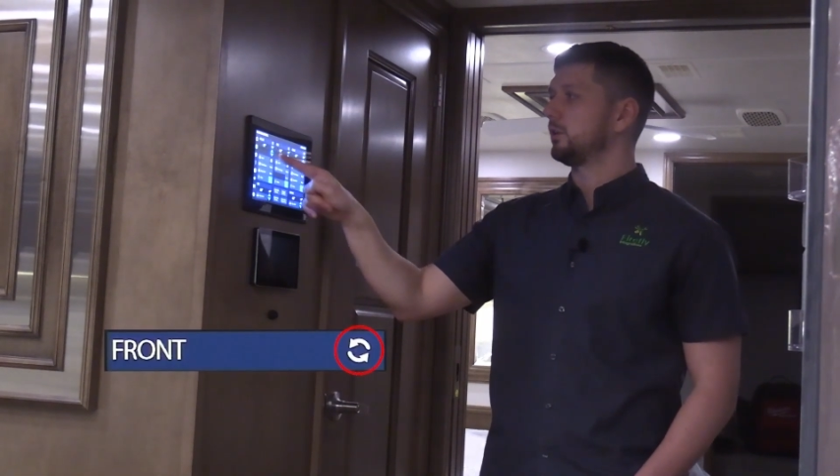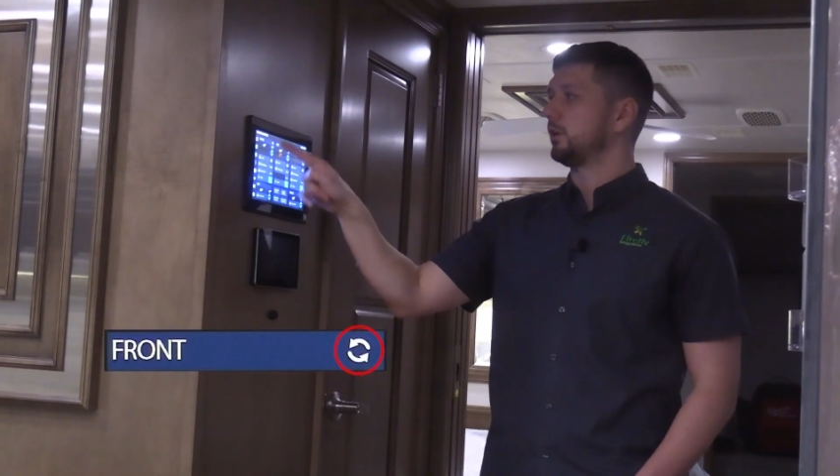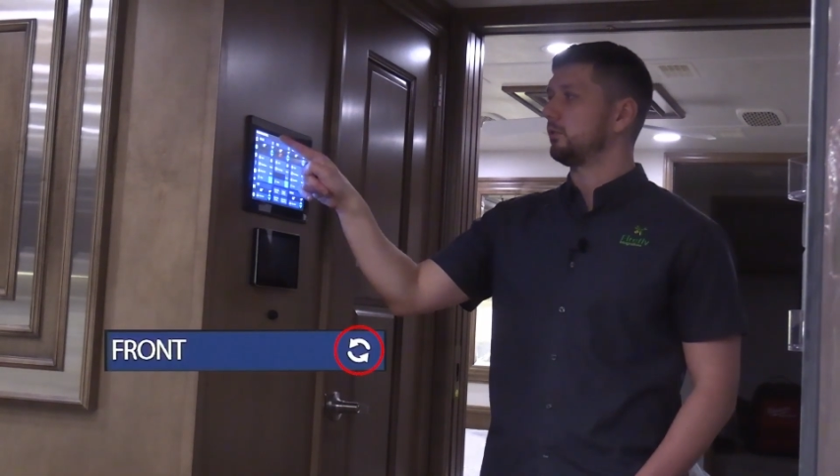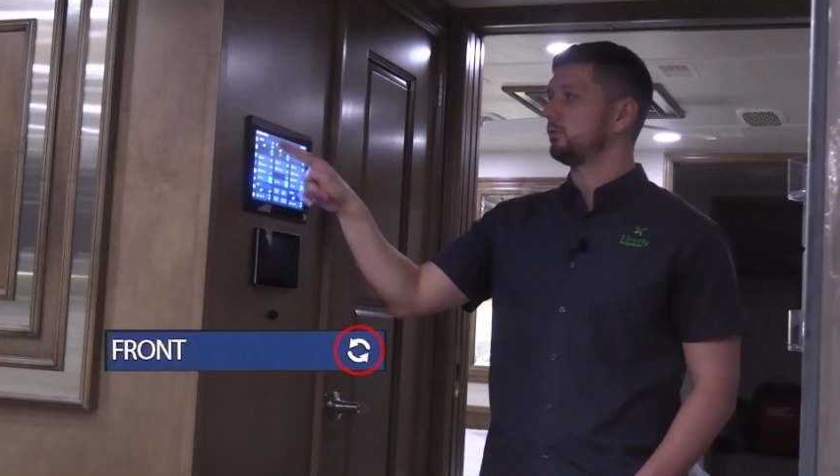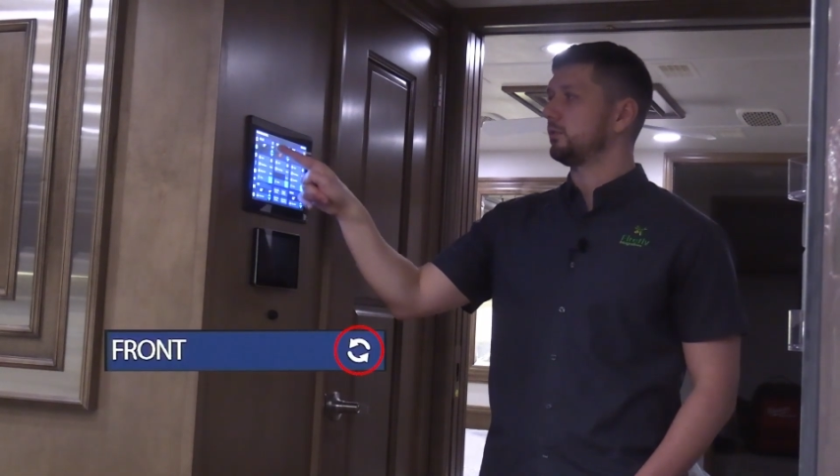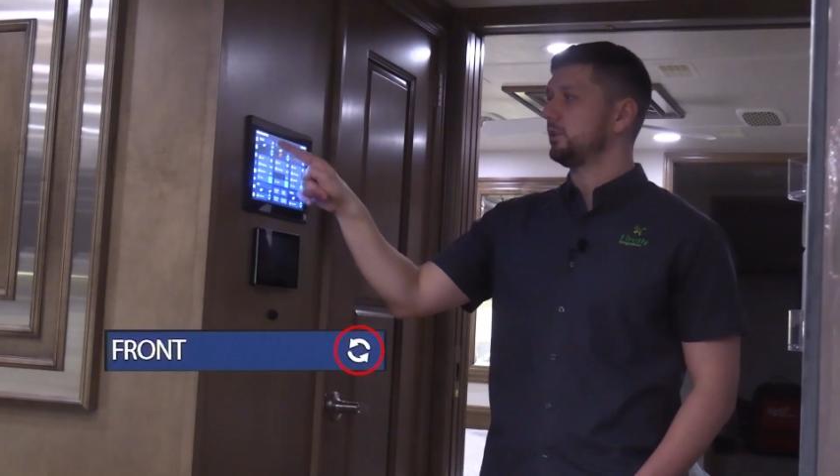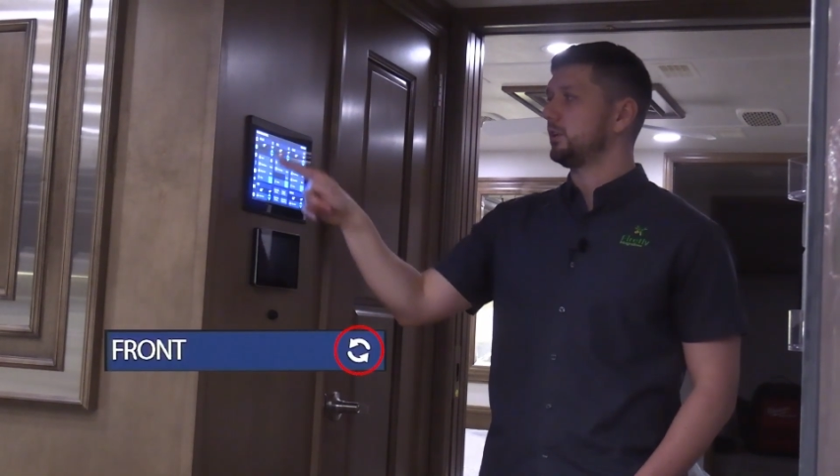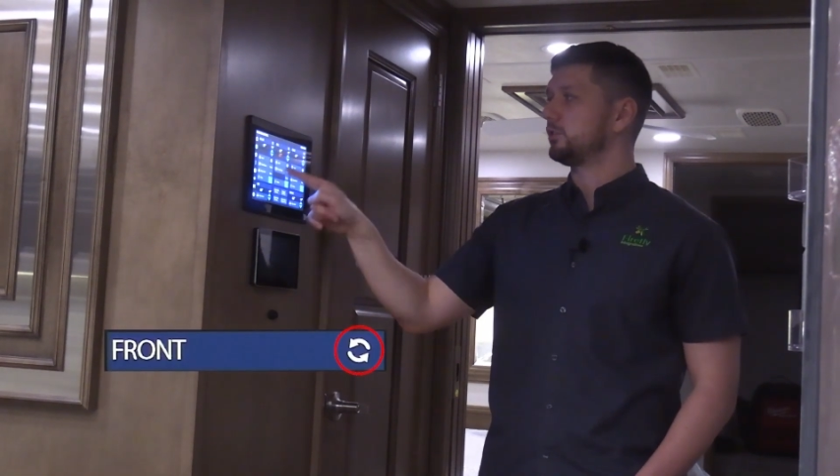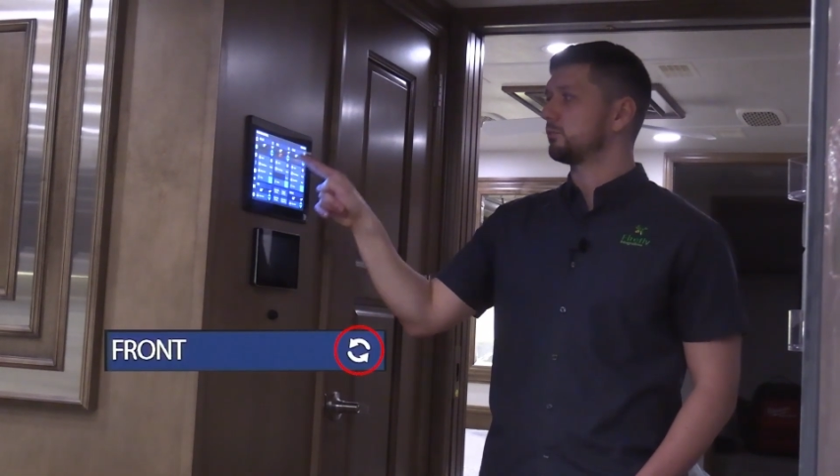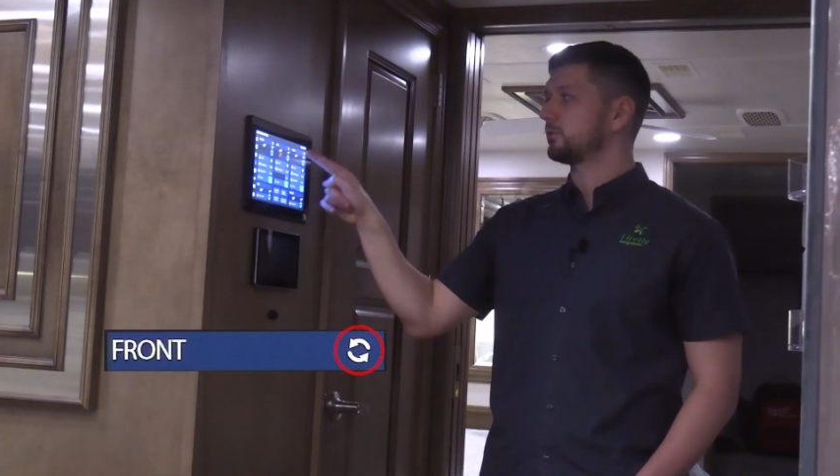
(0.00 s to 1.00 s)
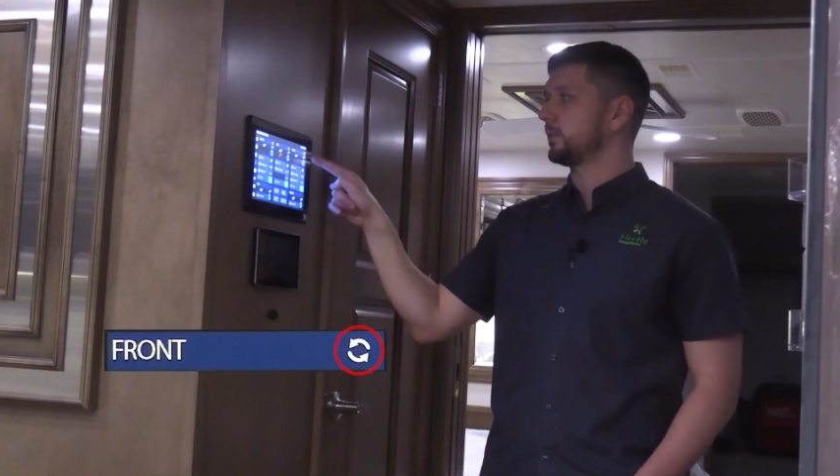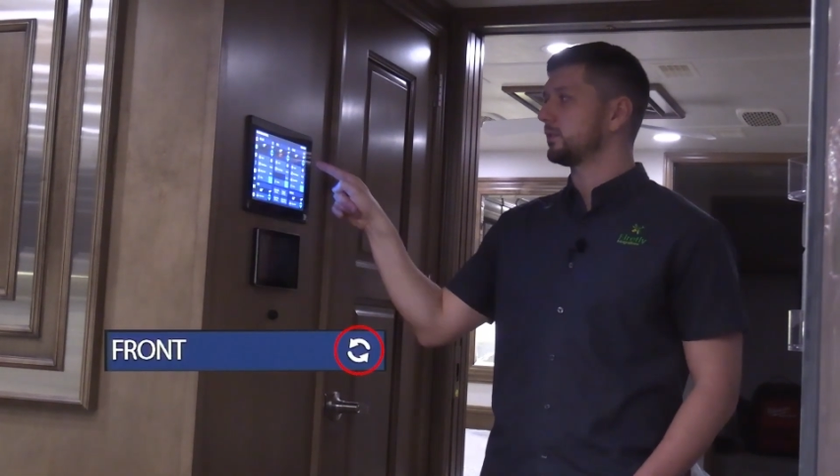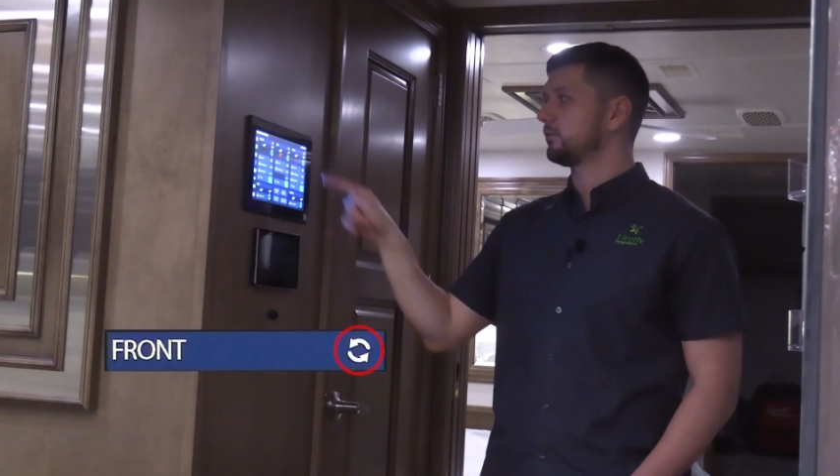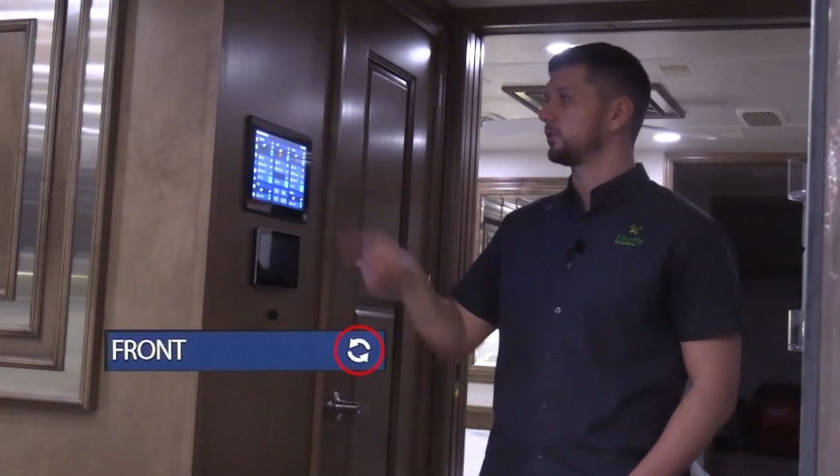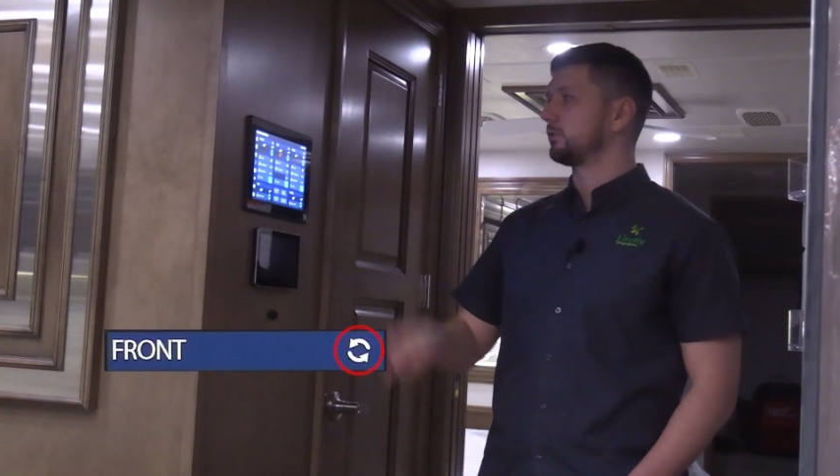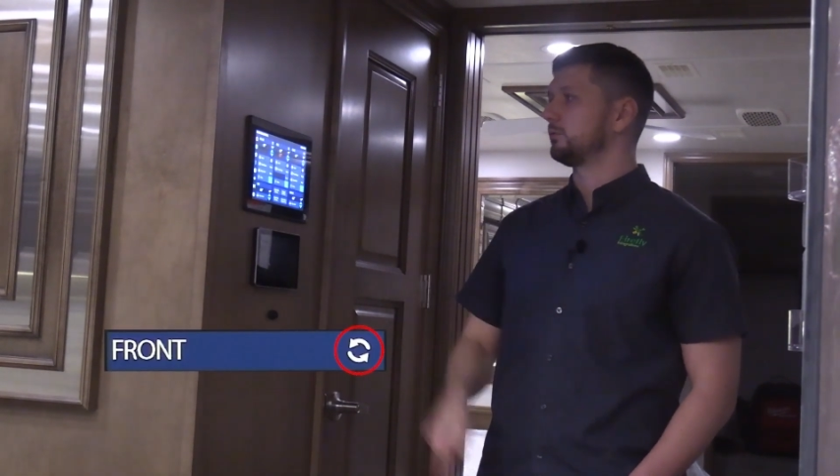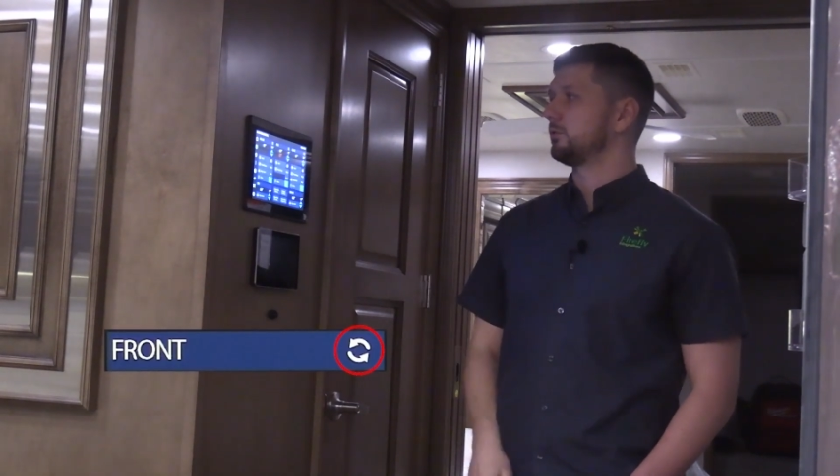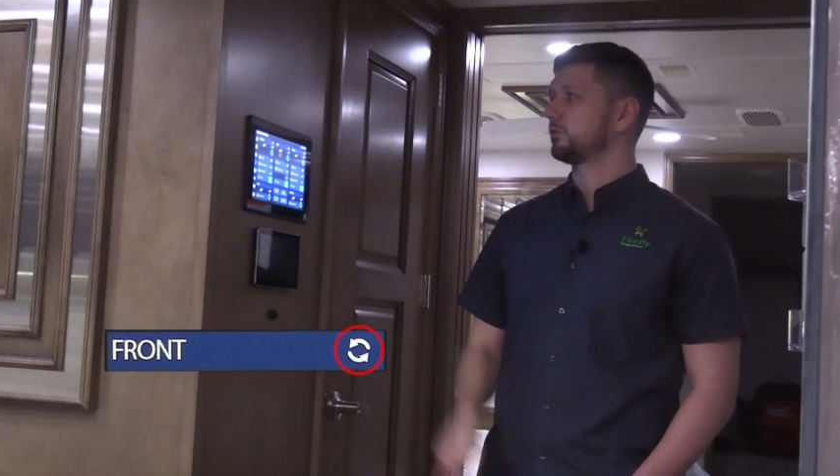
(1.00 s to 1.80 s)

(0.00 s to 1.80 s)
of each respective zone.